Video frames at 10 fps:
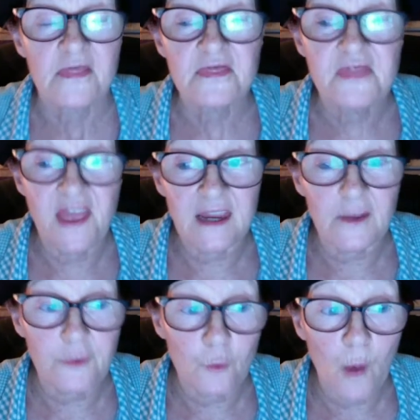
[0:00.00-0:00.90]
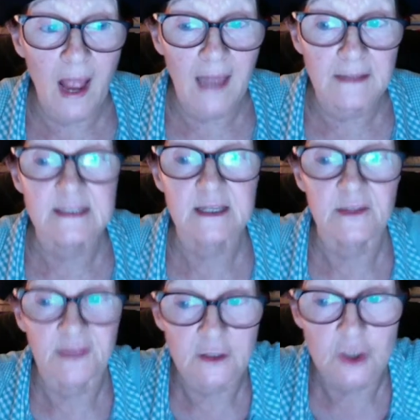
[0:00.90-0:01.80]
They are the ones
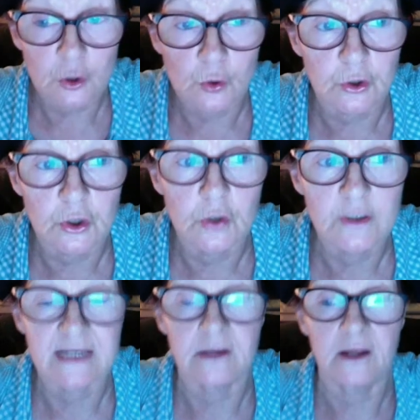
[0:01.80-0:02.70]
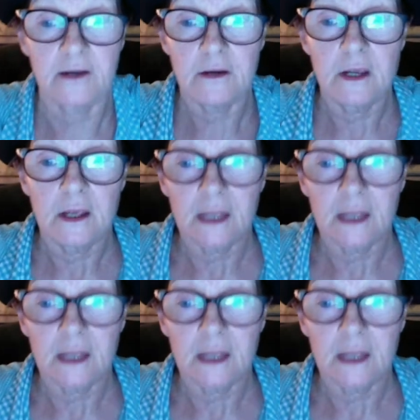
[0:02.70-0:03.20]
that took New Zealand,